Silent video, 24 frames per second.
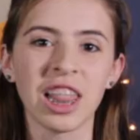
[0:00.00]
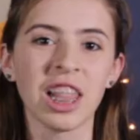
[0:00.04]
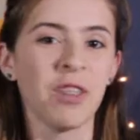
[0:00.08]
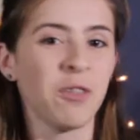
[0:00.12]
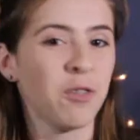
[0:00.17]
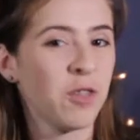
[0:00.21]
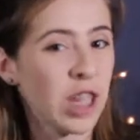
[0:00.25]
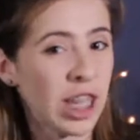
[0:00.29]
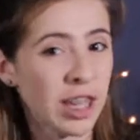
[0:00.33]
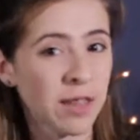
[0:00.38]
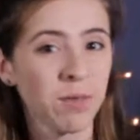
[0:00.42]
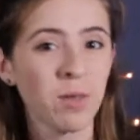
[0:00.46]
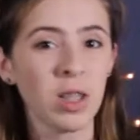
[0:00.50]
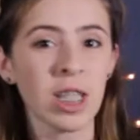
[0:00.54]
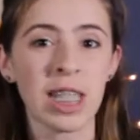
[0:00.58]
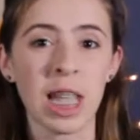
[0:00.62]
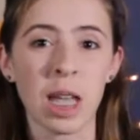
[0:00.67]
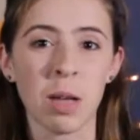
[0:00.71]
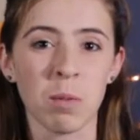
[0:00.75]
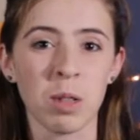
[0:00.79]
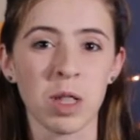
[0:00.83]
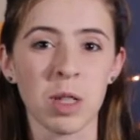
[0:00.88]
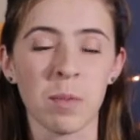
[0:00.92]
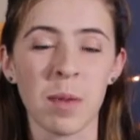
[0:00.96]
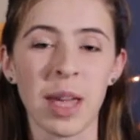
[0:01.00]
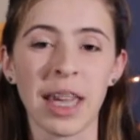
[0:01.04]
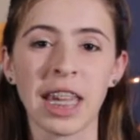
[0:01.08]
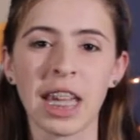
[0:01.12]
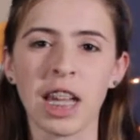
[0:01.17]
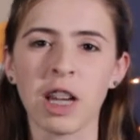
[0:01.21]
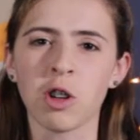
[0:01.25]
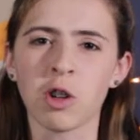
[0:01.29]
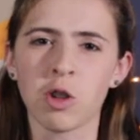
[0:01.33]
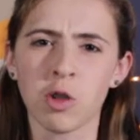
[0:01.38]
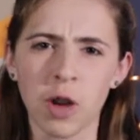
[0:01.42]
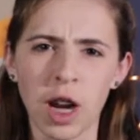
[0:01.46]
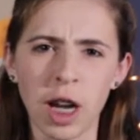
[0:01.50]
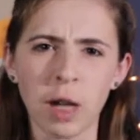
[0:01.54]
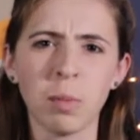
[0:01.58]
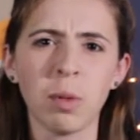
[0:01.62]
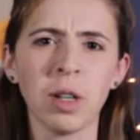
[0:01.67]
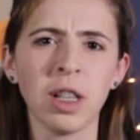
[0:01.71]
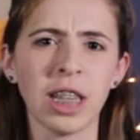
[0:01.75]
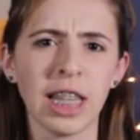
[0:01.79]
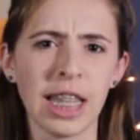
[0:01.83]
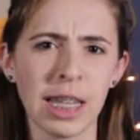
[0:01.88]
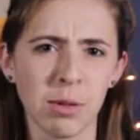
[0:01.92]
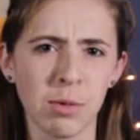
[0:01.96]
Levin was able to make
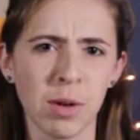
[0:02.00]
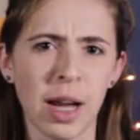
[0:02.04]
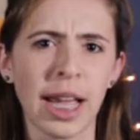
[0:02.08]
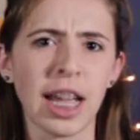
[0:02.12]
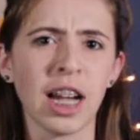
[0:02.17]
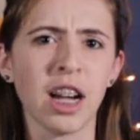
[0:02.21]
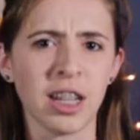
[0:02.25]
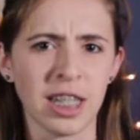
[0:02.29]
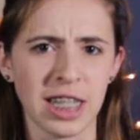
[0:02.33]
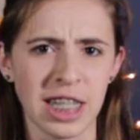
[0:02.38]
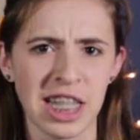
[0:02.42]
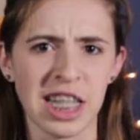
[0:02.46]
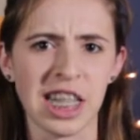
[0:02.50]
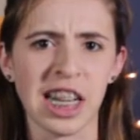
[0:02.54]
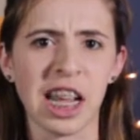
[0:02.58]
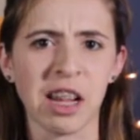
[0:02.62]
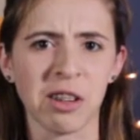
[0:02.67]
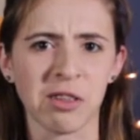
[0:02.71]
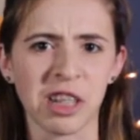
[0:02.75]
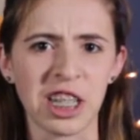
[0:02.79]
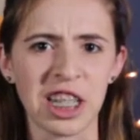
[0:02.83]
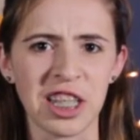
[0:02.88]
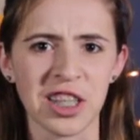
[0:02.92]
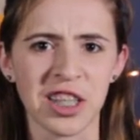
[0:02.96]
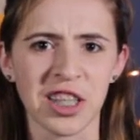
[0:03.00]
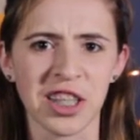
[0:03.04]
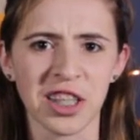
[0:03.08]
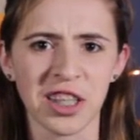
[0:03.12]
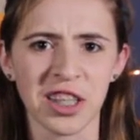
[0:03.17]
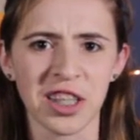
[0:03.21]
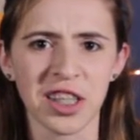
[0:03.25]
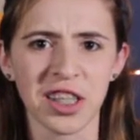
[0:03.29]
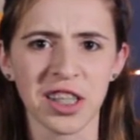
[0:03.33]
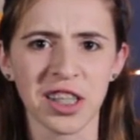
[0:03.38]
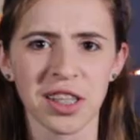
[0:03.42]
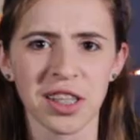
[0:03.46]
incredible leeway on DNA research.